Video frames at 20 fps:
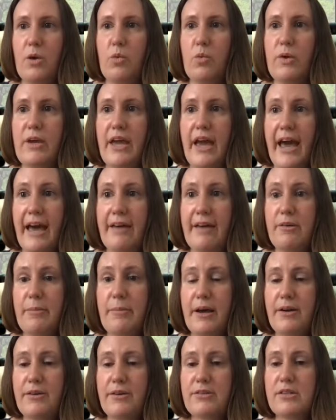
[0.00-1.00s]
We have
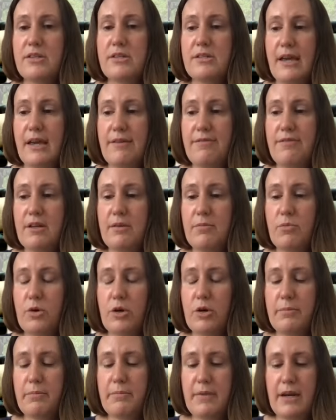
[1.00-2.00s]
about 7
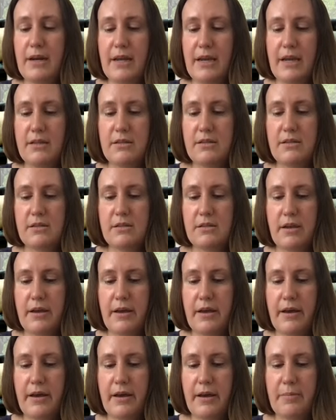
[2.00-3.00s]
more minutes
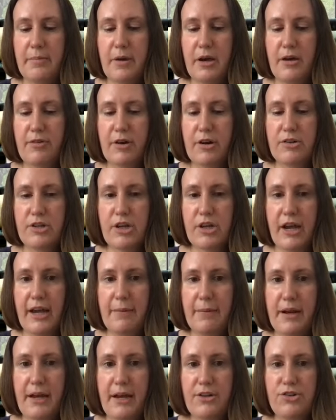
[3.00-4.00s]
of our
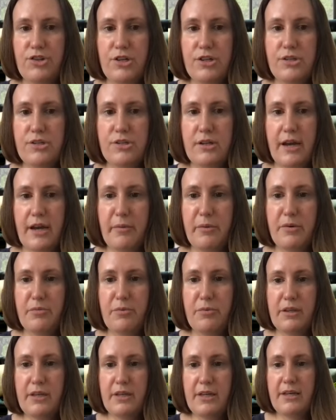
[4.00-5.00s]
time, and I would
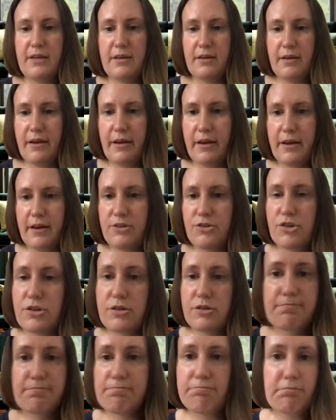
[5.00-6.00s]
really
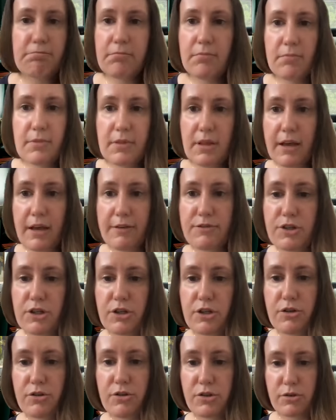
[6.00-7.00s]
just love to
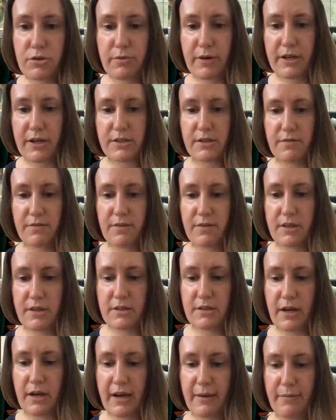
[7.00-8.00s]
use the rest of this
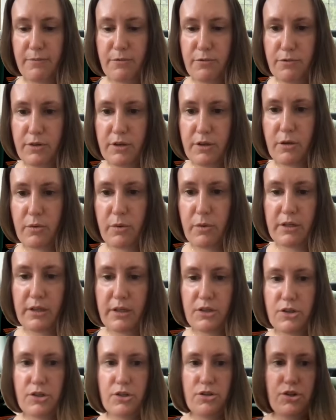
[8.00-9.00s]
time really
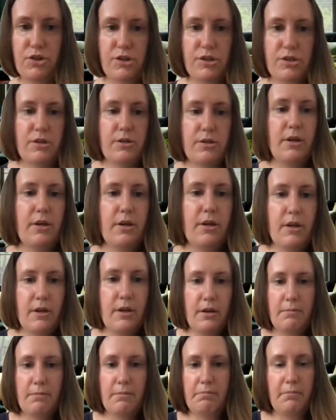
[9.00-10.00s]
quickly to just
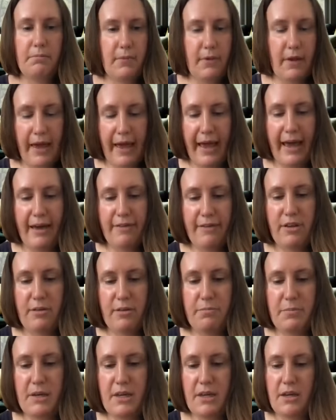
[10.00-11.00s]
have
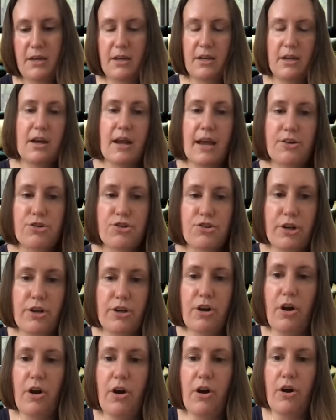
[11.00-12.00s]
it be a
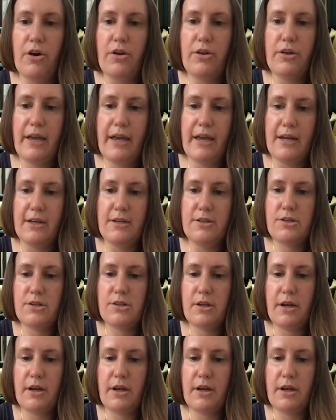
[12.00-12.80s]
connection call, and